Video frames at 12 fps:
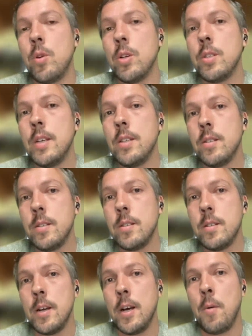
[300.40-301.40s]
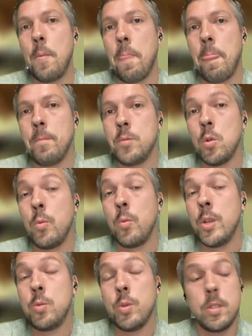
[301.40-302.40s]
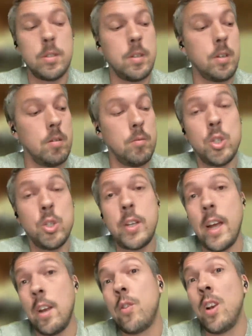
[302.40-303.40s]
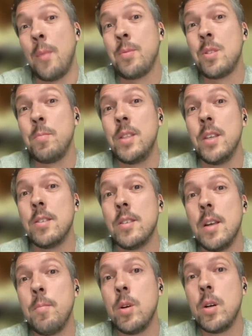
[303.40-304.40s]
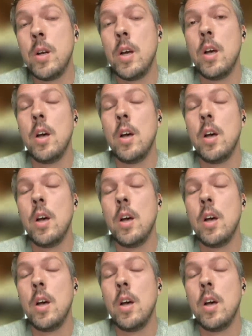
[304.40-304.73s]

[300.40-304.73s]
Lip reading: process, which kind of collapsed mid-December,